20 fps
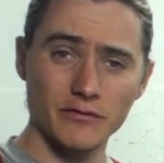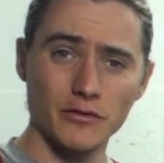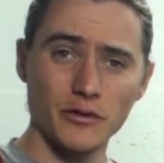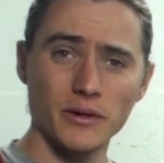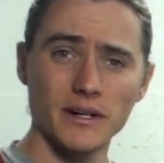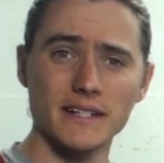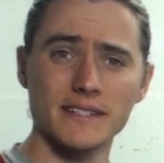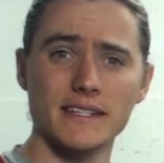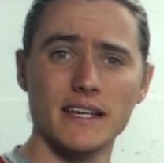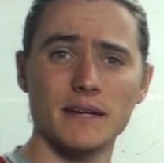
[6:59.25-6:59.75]

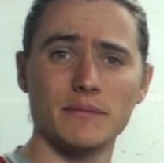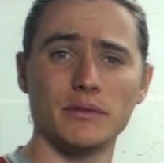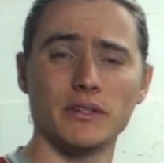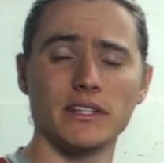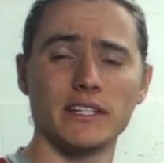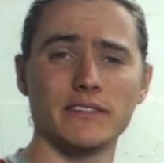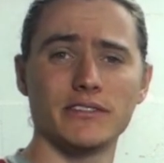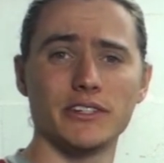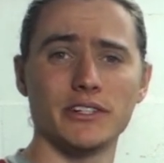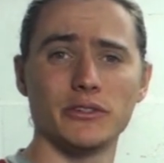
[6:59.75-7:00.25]
For
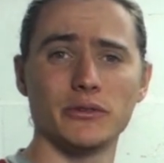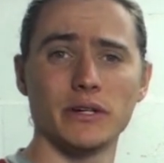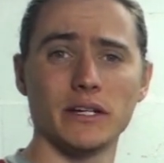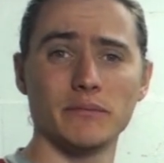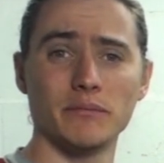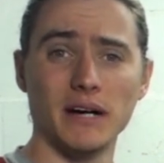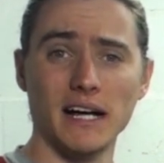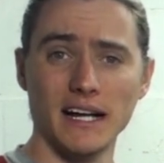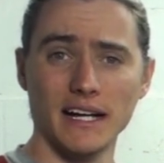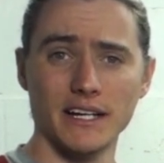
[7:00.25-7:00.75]
example, if you're
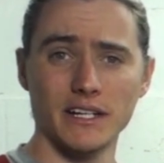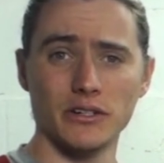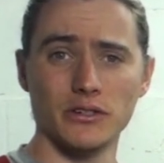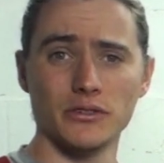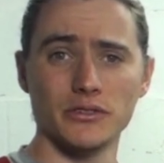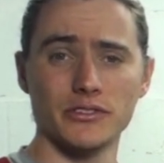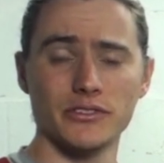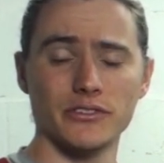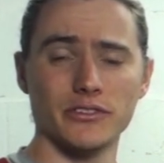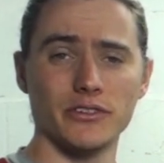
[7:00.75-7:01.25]
doing pocket
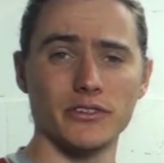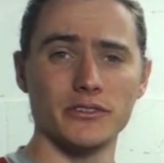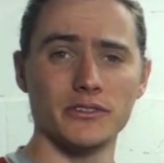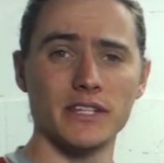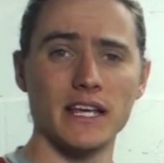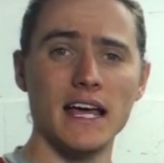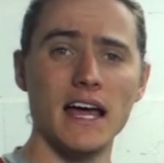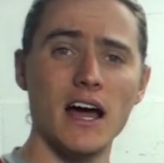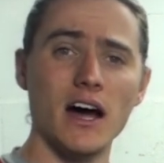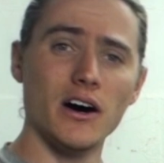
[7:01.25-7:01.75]
hole screws,